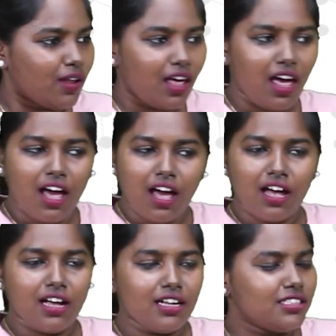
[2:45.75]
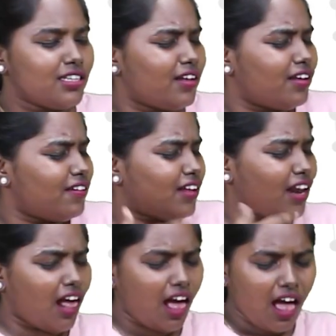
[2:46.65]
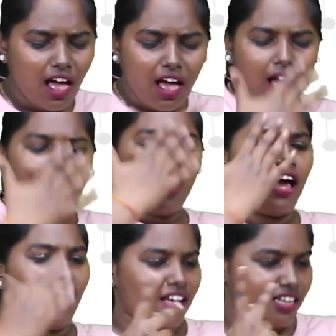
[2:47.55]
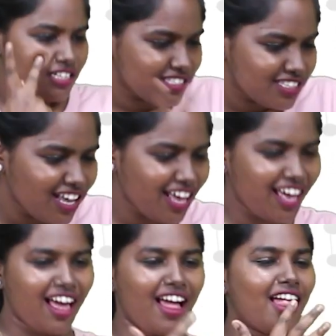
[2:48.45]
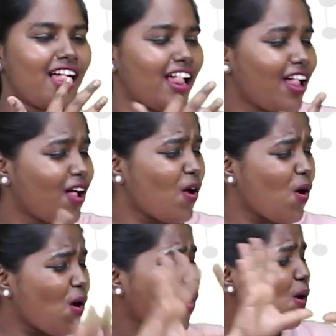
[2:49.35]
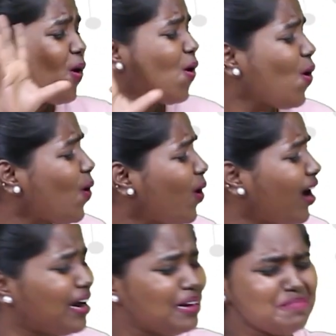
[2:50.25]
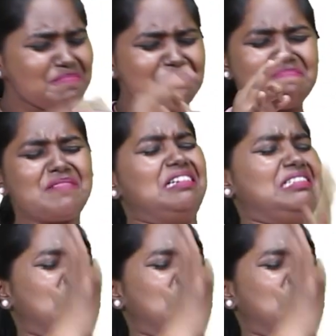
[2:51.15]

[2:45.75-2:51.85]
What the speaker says: Oh my gosh, yes! There is fragrance, texture, taste, and oh, all